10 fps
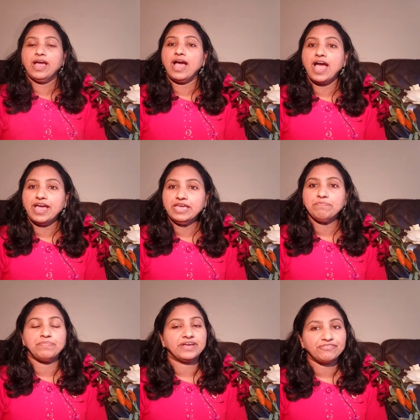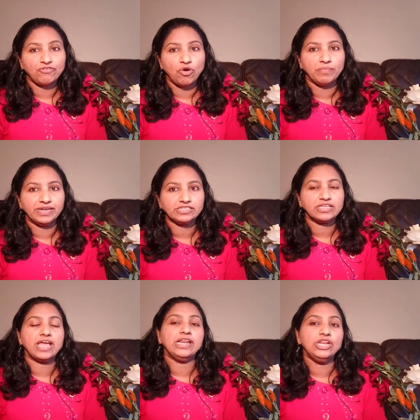High
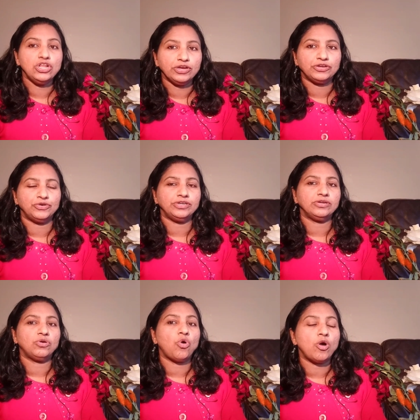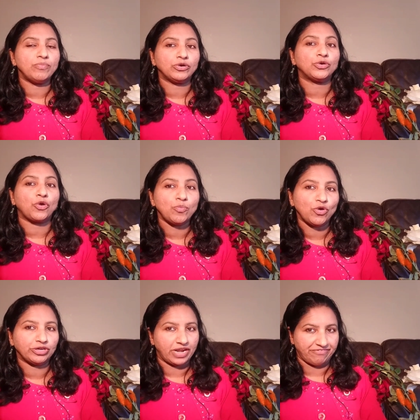performance liquid
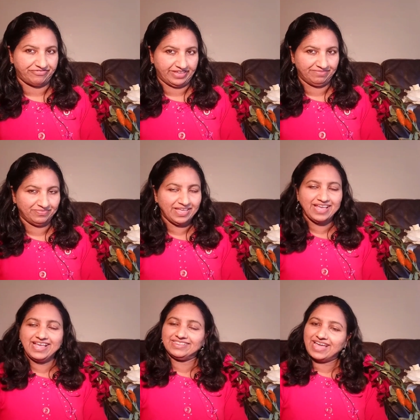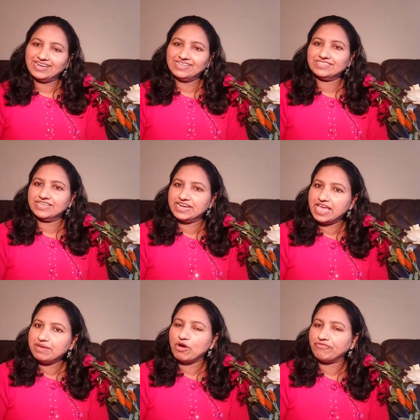chromatography. That is the
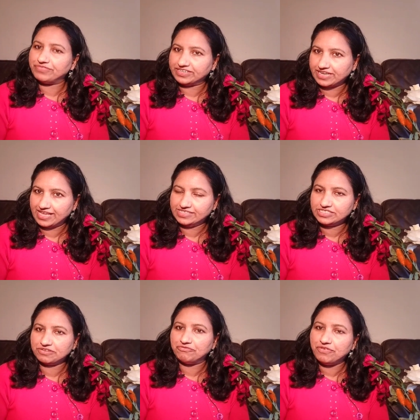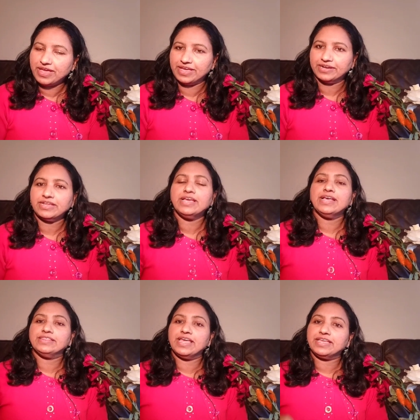name of the test where
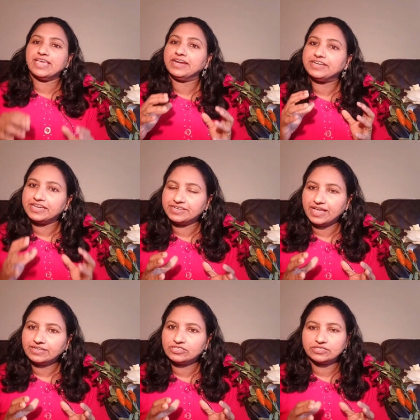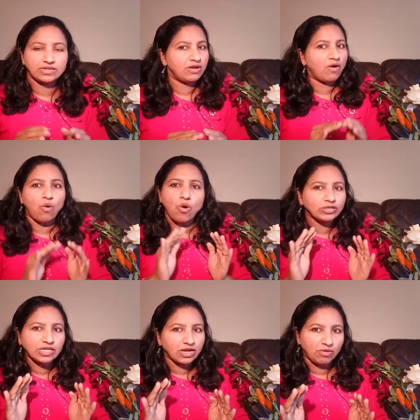they can detect
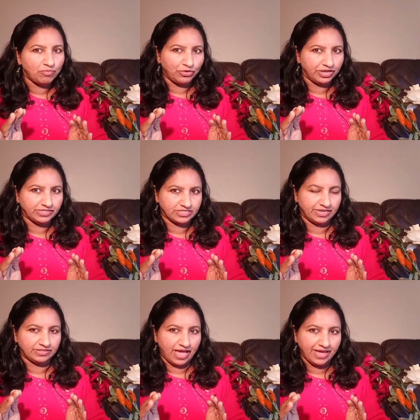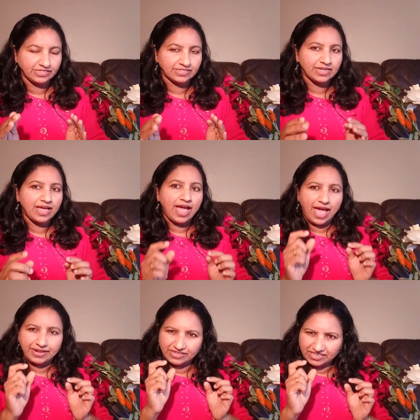all the components in that,
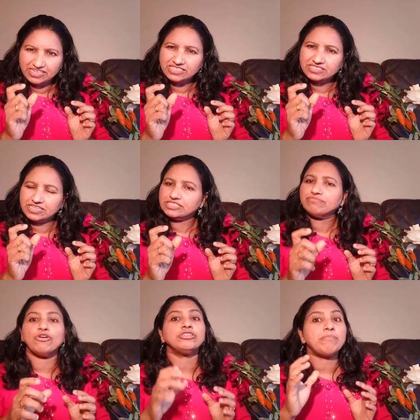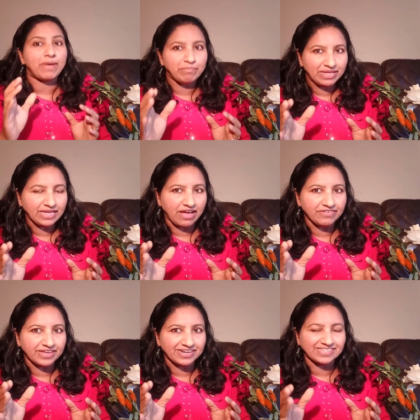and it is just for the public
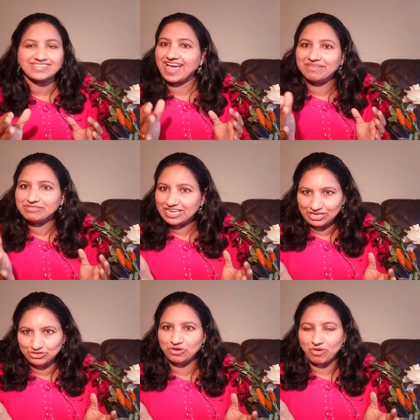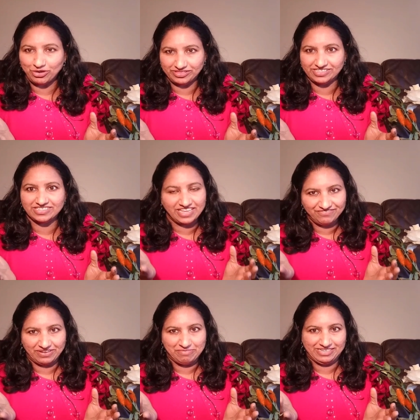awareness I am telling you about this
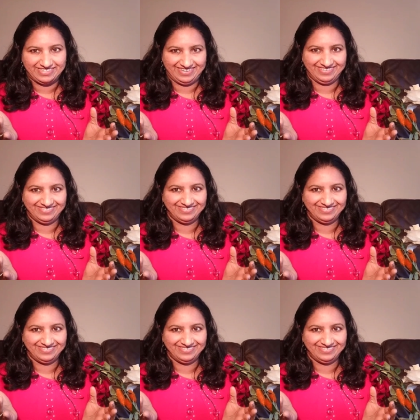information.